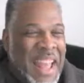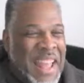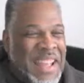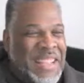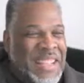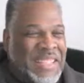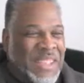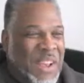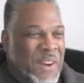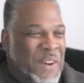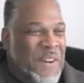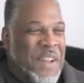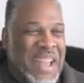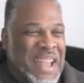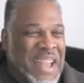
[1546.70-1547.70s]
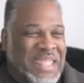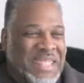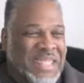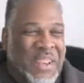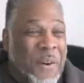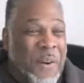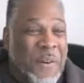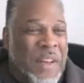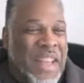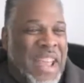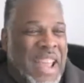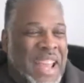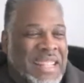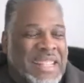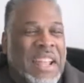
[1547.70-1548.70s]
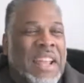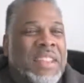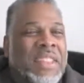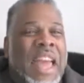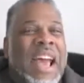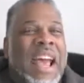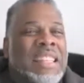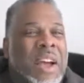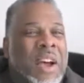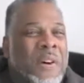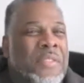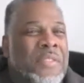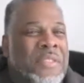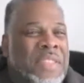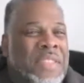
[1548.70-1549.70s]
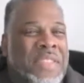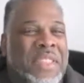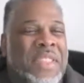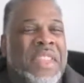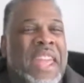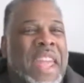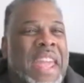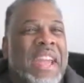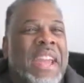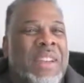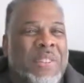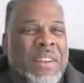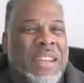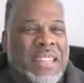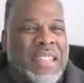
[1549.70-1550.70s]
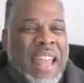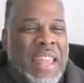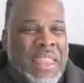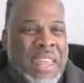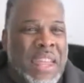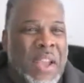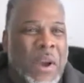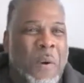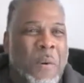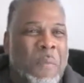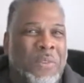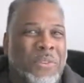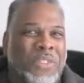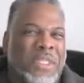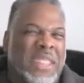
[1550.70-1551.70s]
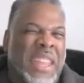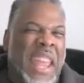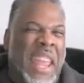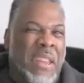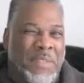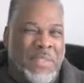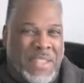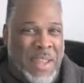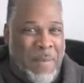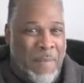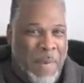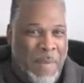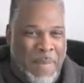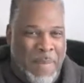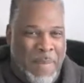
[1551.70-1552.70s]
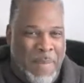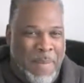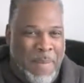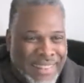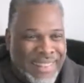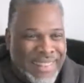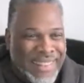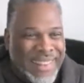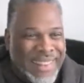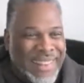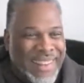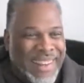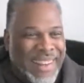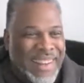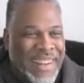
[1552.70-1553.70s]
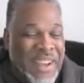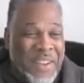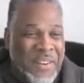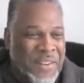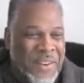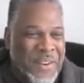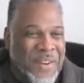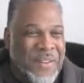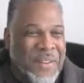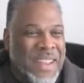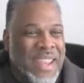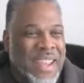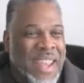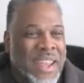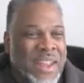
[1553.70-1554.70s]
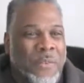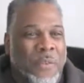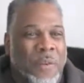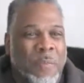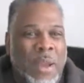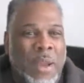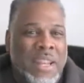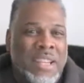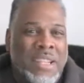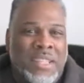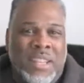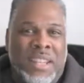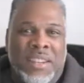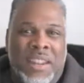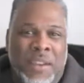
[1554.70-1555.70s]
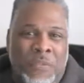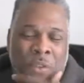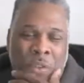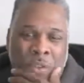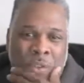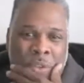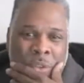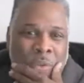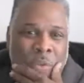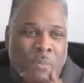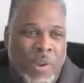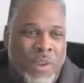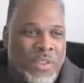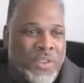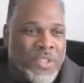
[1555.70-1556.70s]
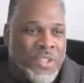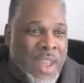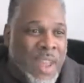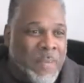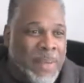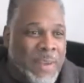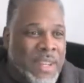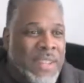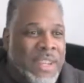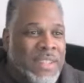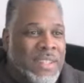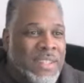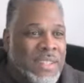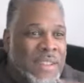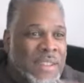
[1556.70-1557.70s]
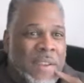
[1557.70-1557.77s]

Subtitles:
so it's like, that's how the ignorance, I think, almost saves them a bit. I don't know. And for my nieces and nephews whose mother's Japanese,